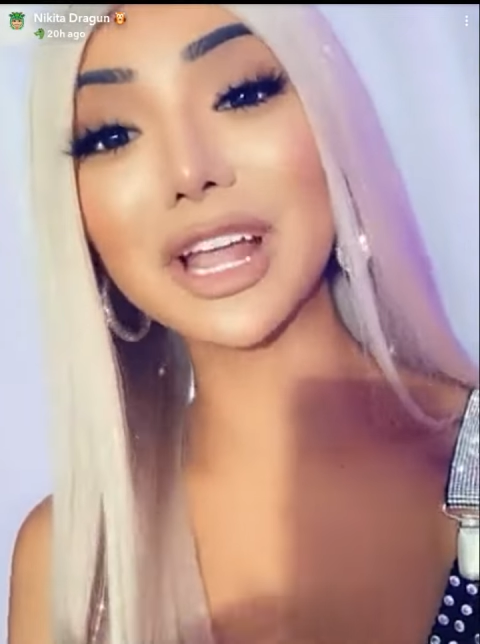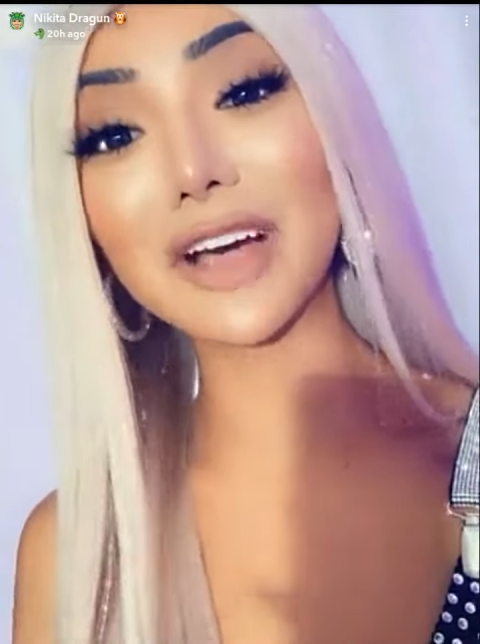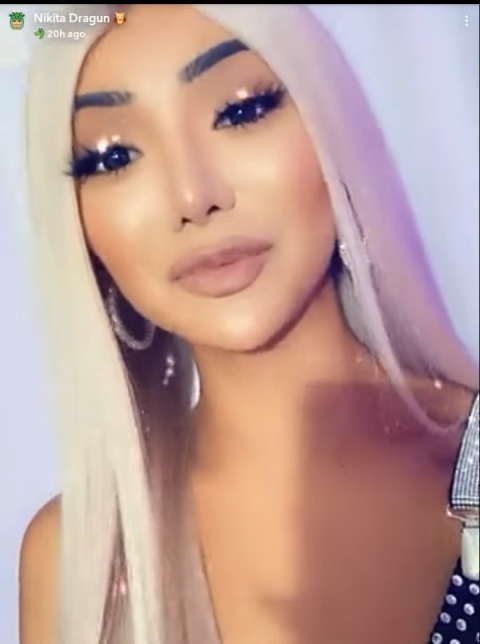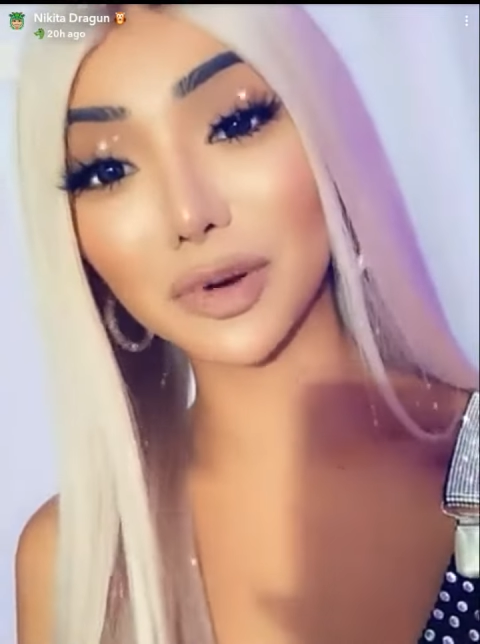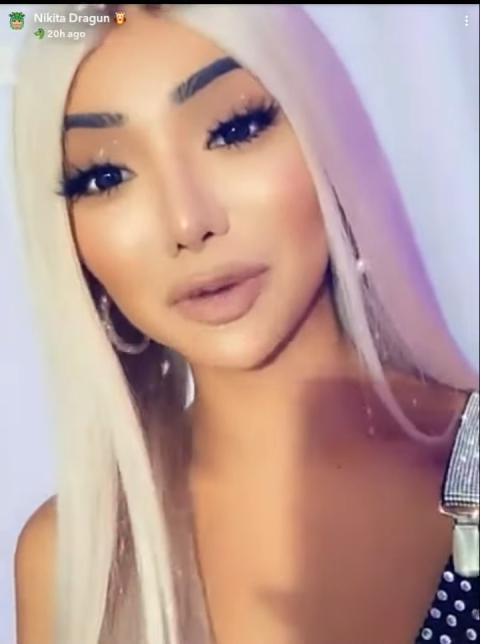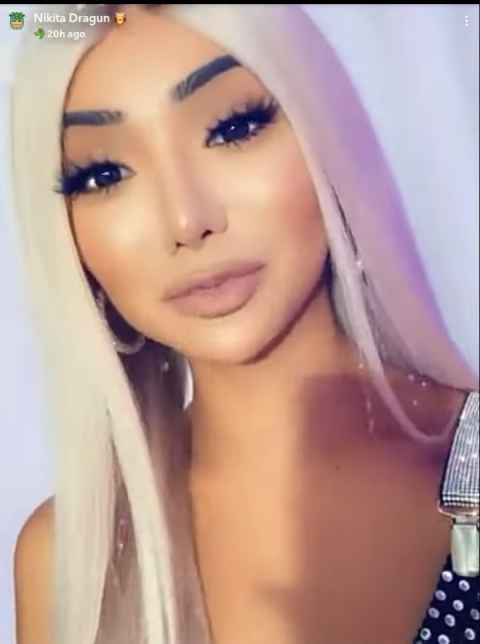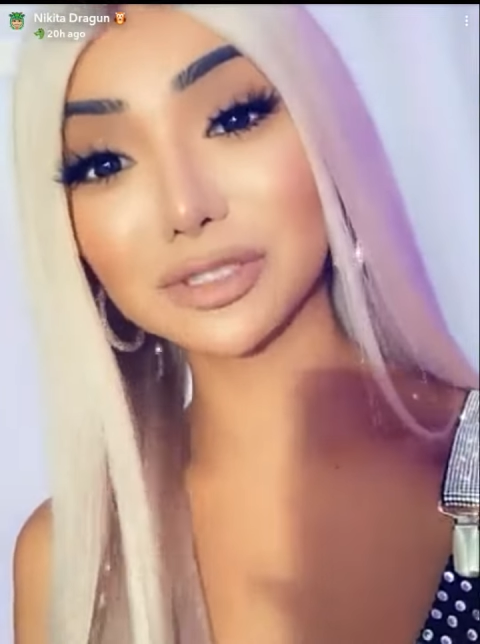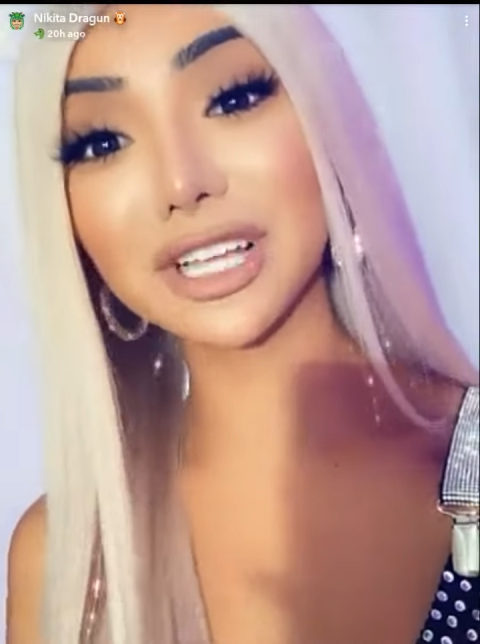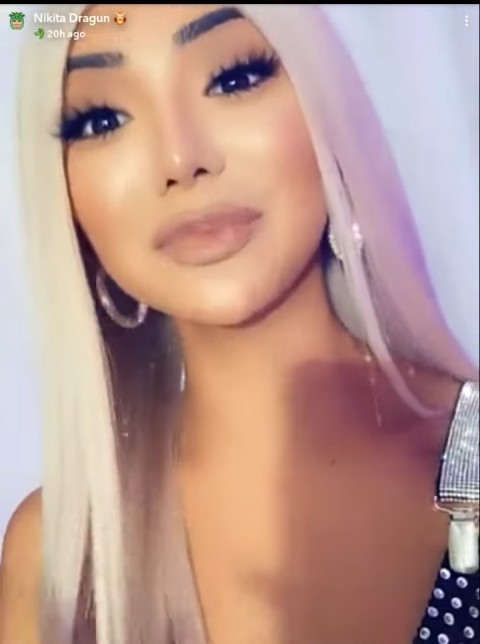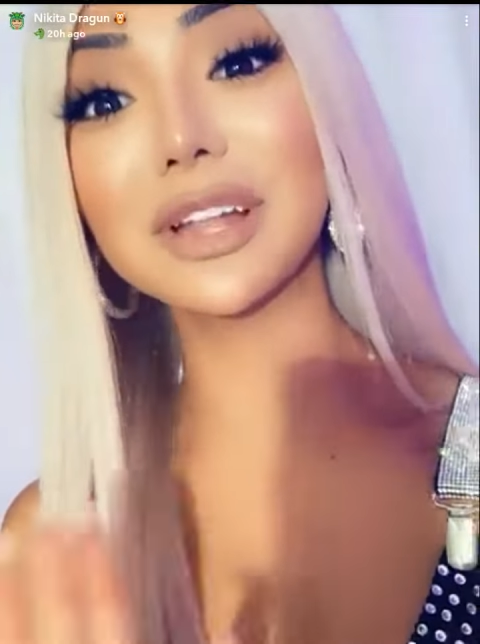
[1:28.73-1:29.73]
I'm going to have a
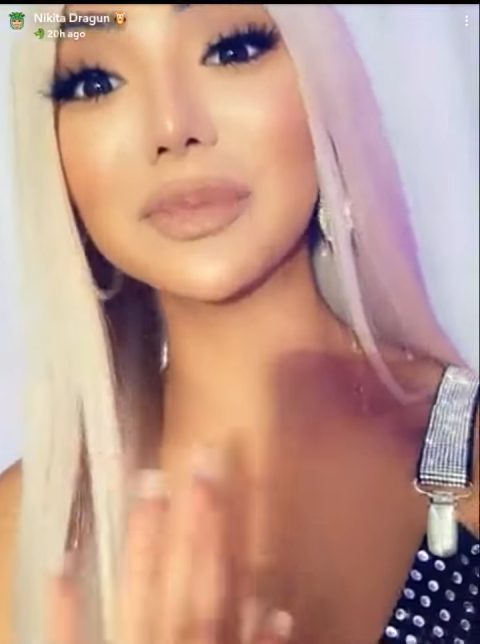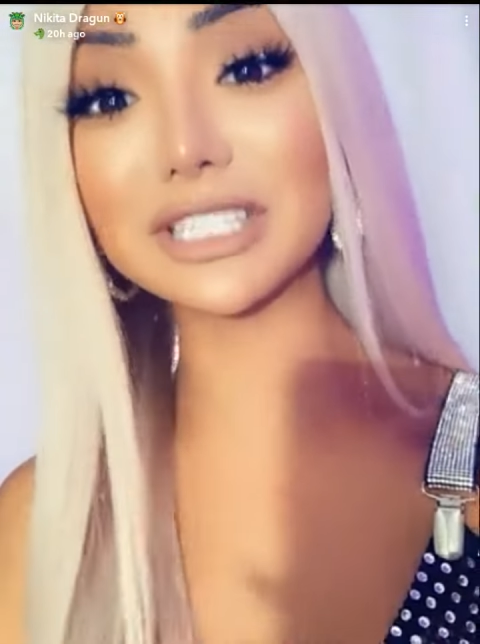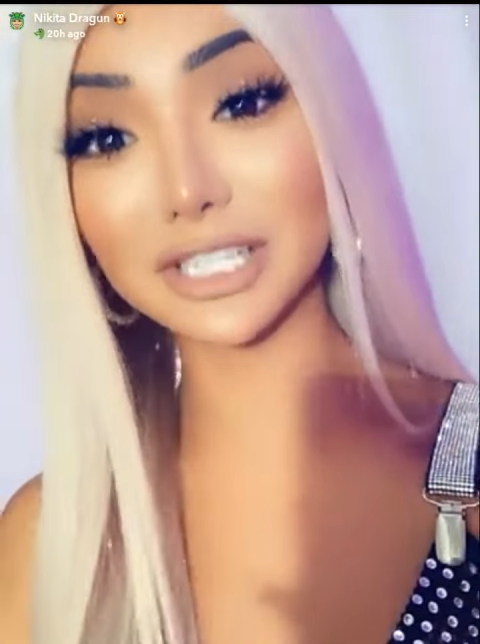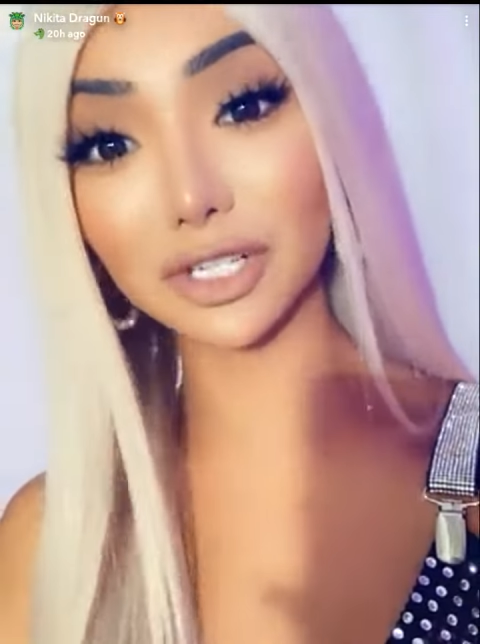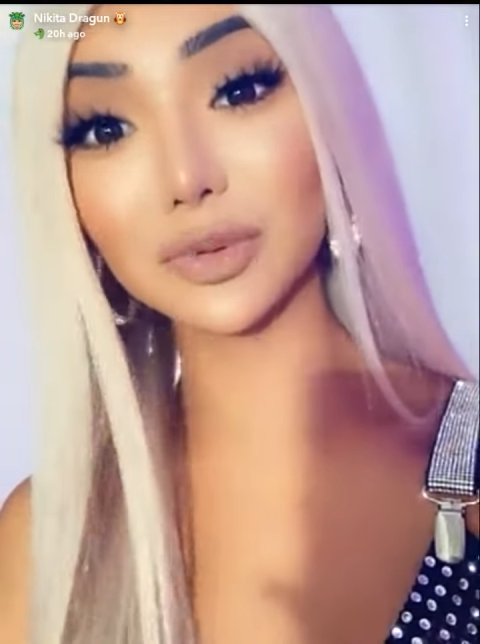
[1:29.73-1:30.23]
problem with them and I'm going to deal